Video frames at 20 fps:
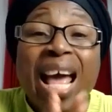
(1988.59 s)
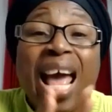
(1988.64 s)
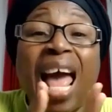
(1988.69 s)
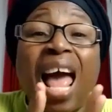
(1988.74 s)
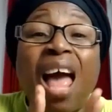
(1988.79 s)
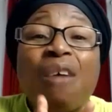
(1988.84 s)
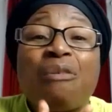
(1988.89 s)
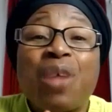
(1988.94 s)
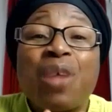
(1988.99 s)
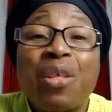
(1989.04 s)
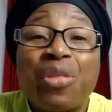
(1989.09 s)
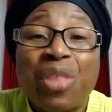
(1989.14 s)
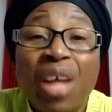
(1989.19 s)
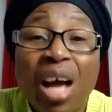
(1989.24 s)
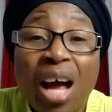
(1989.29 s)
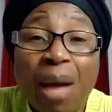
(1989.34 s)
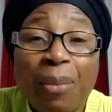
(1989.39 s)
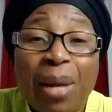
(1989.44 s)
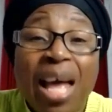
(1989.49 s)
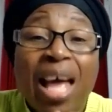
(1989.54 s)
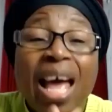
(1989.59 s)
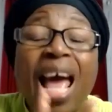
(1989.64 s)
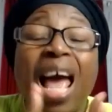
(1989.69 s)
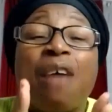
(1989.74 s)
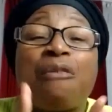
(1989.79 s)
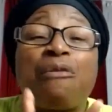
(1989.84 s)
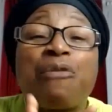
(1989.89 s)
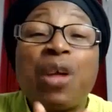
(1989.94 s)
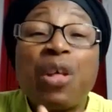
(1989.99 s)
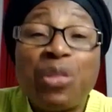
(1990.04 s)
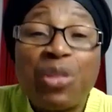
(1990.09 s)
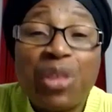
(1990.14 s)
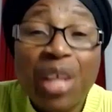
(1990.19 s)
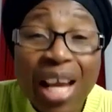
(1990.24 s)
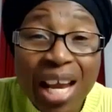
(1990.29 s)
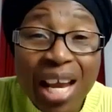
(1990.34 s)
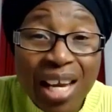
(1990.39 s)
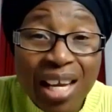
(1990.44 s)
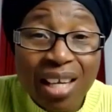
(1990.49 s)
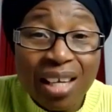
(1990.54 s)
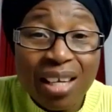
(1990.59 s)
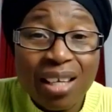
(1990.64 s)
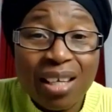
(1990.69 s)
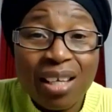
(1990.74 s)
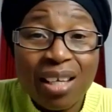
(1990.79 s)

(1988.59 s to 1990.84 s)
every time, every day.